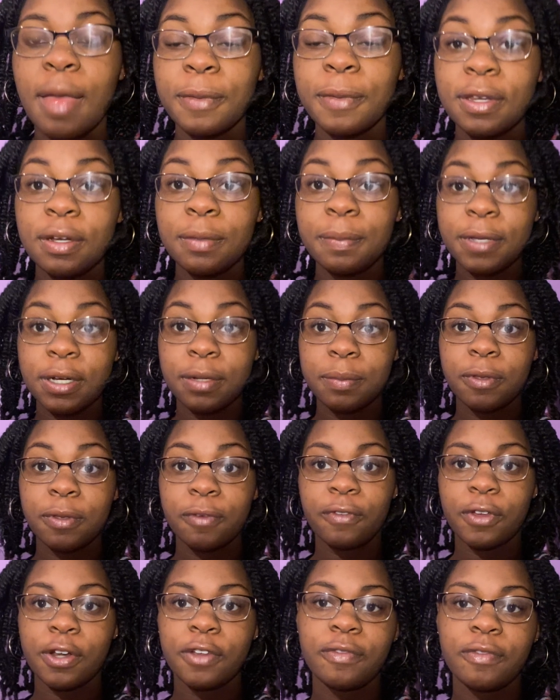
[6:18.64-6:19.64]
gonna put up the
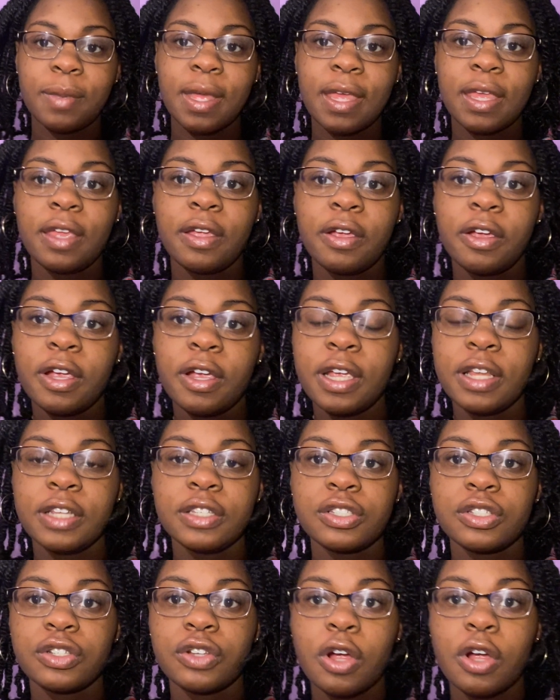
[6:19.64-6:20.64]
front of my hair and
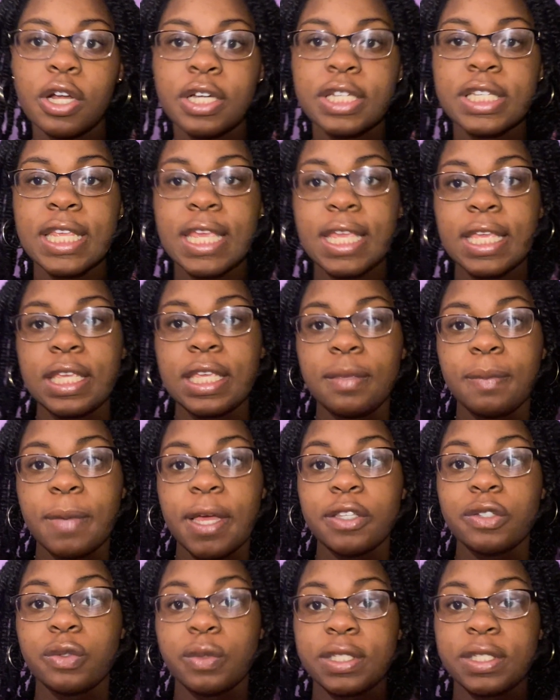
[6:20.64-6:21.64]
start taking my
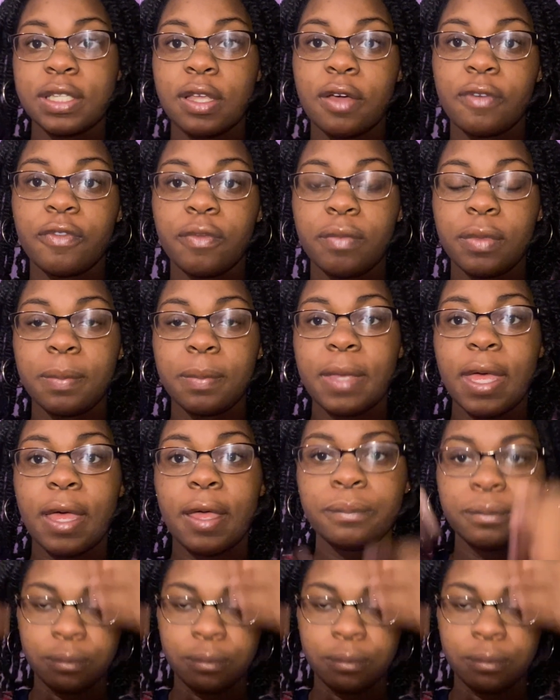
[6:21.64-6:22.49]
twists out from the back.